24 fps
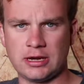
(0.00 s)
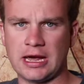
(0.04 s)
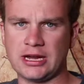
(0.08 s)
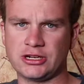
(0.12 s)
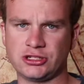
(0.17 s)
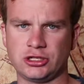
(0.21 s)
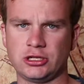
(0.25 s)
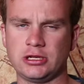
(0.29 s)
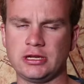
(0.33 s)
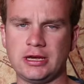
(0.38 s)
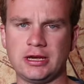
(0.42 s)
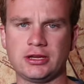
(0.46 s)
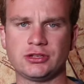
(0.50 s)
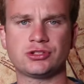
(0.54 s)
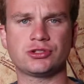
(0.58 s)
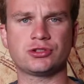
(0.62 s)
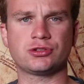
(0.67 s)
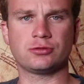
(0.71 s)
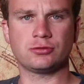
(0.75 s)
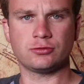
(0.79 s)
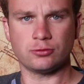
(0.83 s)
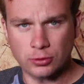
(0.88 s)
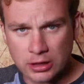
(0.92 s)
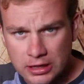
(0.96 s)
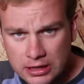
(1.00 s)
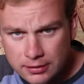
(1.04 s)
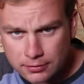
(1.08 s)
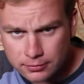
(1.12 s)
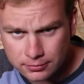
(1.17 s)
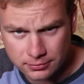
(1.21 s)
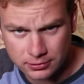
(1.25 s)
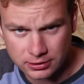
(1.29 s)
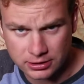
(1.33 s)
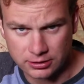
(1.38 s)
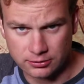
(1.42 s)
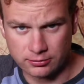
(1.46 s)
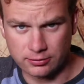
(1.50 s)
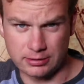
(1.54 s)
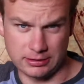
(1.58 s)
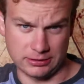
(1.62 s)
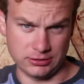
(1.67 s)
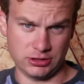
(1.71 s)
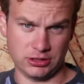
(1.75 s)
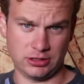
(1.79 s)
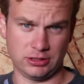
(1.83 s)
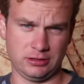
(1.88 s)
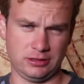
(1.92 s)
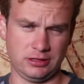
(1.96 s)
actually extremely
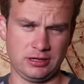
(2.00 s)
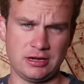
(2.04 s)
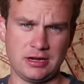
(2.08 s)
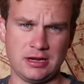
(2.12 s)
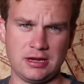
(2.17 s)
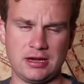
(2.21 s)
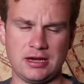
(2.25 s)
rigid,